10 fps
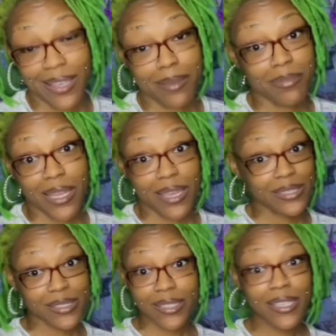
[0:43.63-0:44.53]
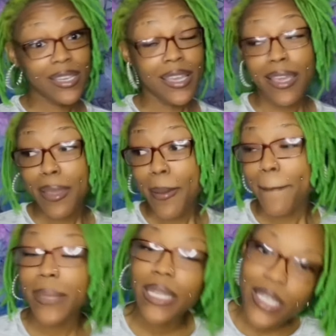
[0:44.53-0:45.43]
I'm not.
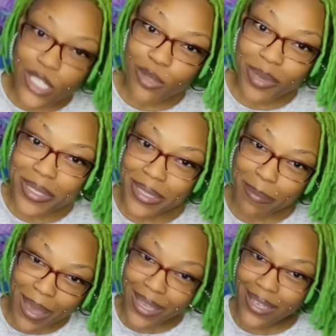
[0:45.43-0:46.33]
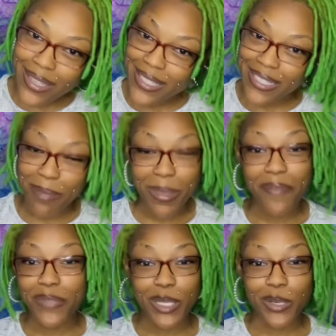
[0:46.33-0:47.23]
But then just recently, my cousin sent me a
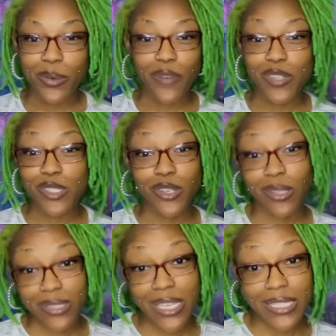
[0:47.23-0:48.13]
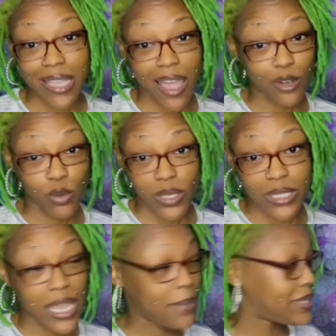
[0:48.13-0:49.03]
video of this girl on TikTok doing the
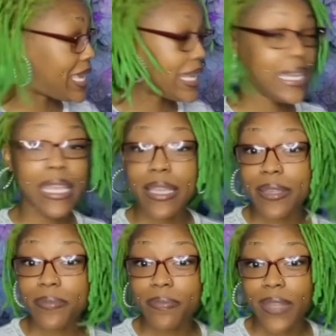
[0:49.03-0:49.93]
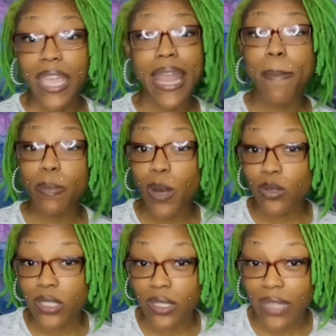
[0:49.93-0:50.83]
same technique. And I'll be
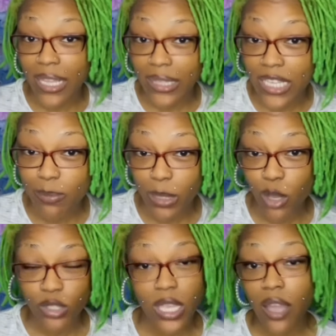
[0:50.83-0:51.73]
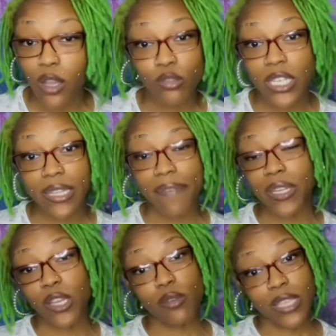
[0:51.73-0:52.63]
posting their links below so y'all can go check their
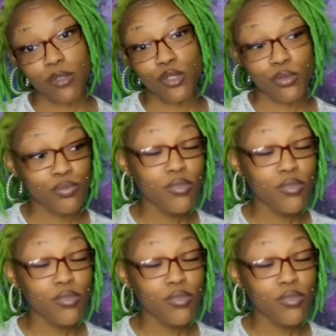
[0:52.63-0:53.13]
videos out too.